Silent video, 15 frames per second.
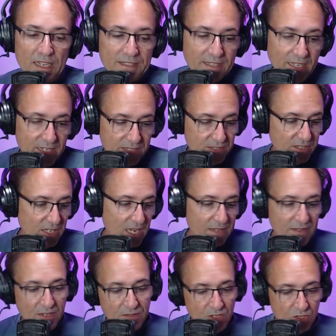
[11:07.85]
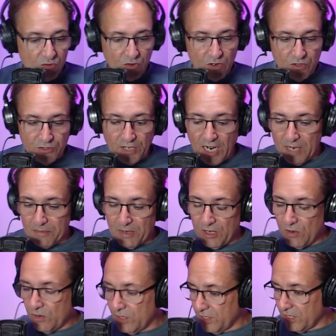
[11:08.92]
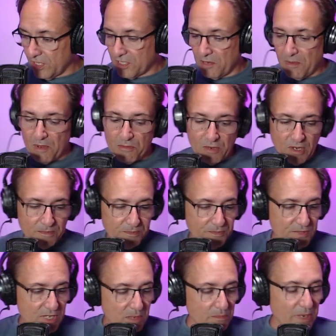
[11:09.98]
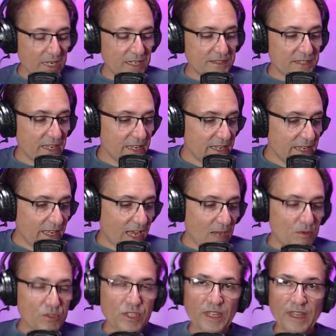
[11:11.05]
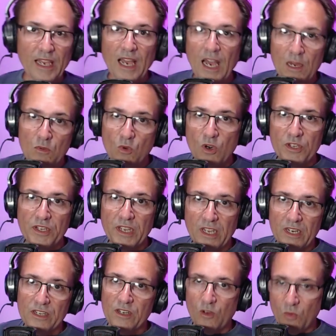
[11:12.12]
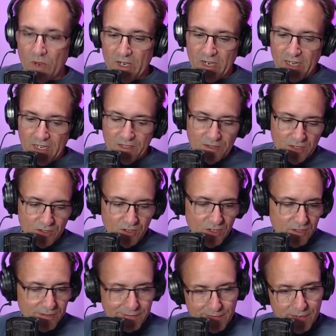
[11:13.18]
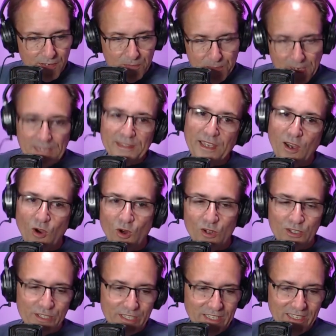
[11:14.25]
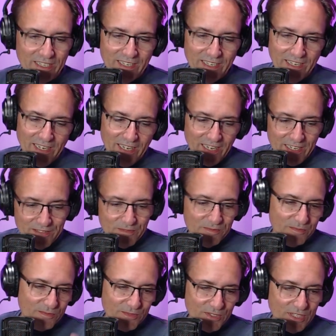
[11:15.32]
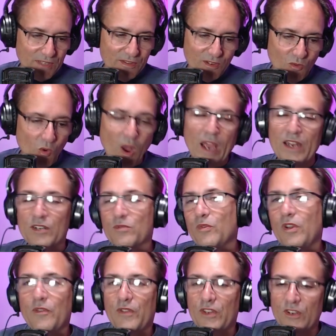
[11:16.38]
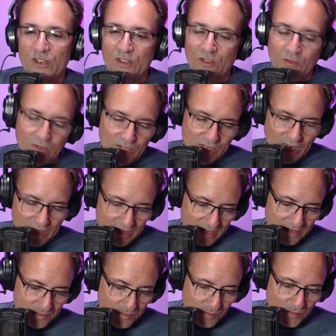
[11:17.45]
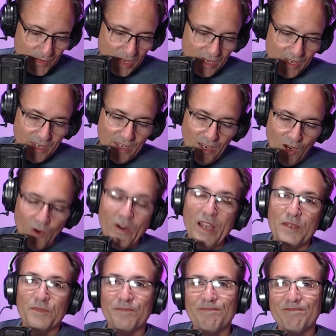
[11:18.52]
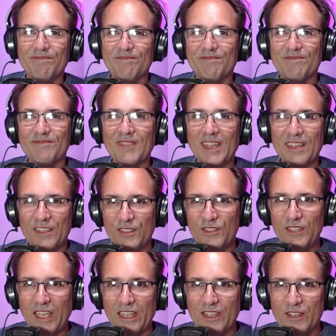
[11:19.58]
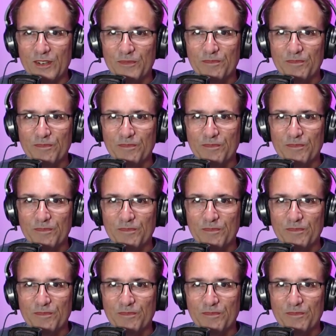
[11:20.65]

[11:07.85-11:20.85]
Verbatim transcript: And you see, I did this real time, and only takes about 10 minutes. I would say the hard work here, you know what it is, it's just make the holes and send the wires, whatever you need to be sending. All right, thank you.